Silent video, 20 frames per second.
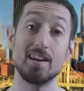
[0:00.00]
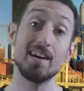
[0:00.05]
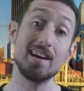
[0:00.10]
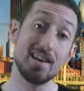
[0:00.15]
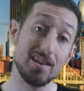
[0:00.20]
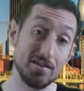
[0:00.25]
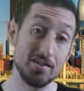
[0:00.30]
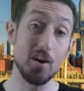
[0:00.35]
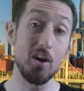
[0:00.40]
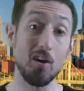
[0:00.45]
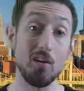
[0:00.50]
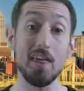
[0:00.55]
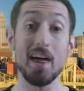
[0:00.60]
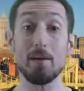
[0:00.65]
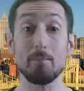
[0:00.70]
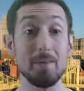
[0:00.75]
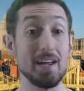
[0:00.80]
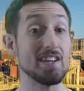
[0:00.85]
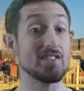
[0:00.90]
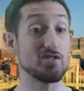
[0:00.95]
so that
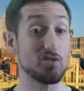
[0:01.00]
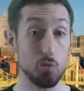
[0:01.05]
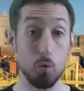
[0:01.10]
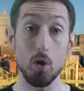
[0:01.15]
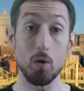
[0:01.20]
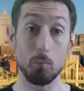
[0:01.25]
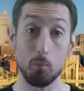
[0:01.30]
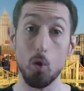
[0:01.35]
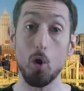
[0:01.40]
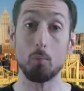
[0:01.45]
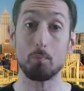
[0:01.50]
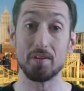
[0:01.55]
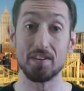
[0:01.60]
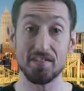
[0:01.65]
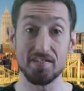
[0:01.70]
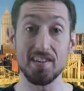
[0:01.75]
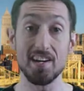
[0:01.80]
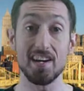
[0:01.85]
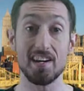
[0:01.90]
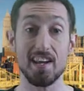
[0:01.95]
means Torp won't be
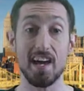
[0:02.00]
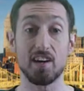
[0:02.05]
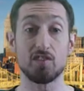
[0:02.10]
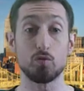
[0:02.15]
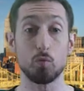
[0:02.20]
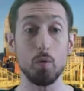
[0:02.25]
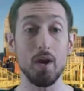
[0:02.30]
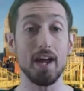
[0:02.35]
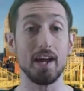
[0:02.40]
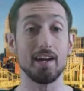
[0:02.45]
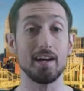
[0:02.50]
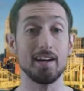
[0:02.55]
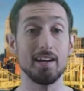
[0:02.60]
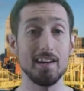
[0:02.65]
seen next week.